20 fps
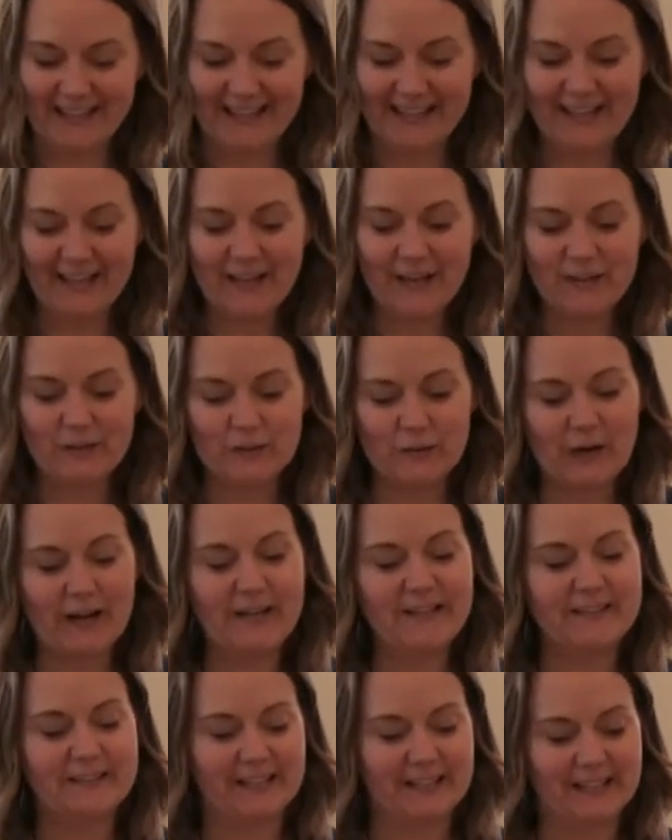He has
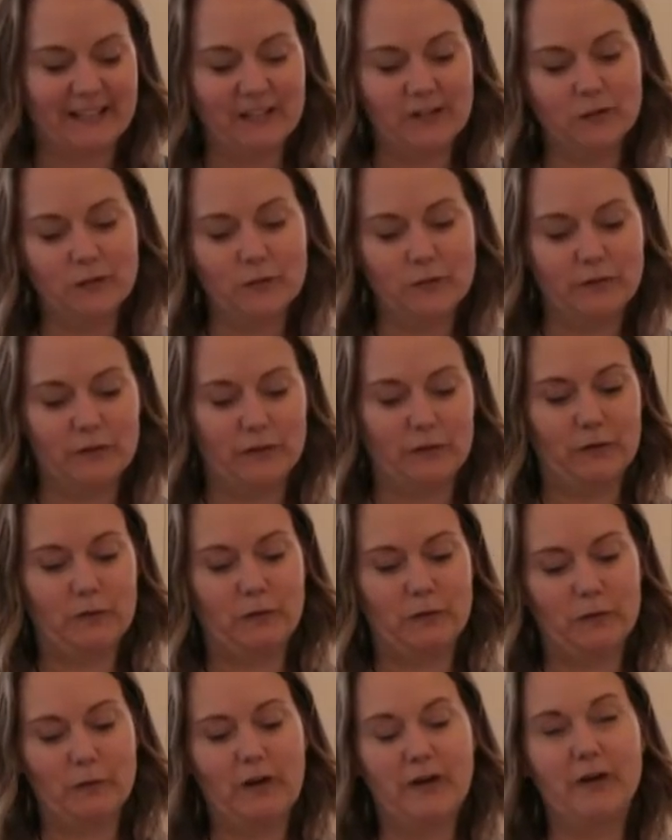raised the Kenyon Review
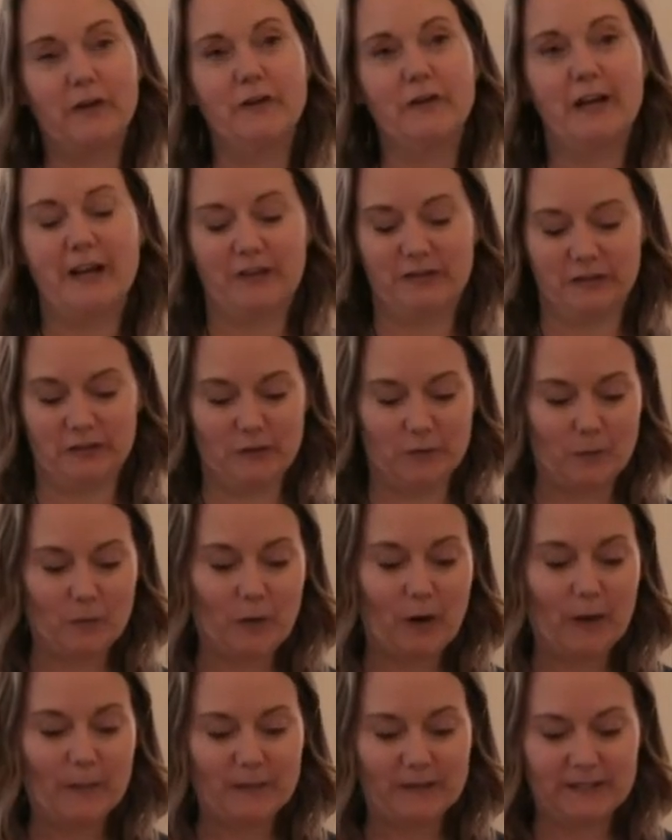to rare national
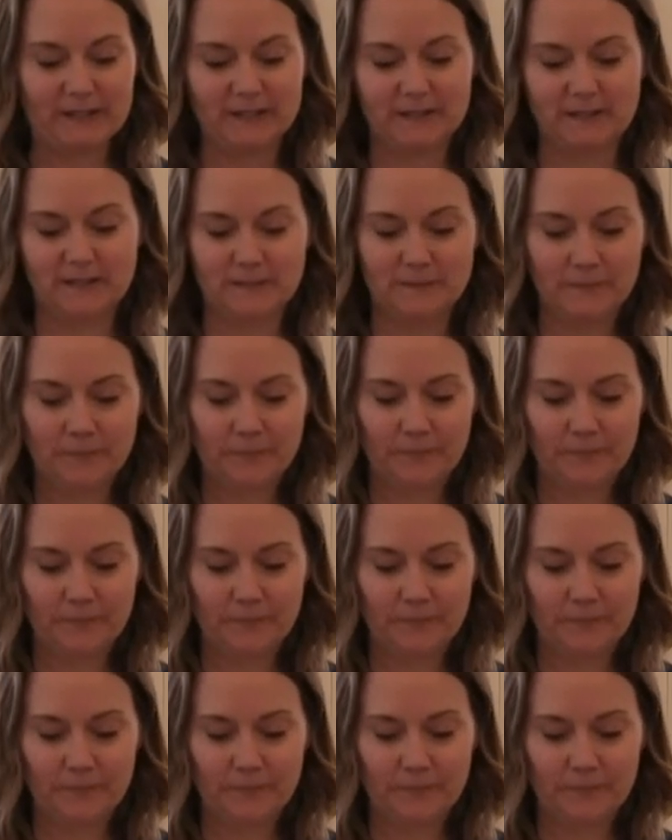prominence.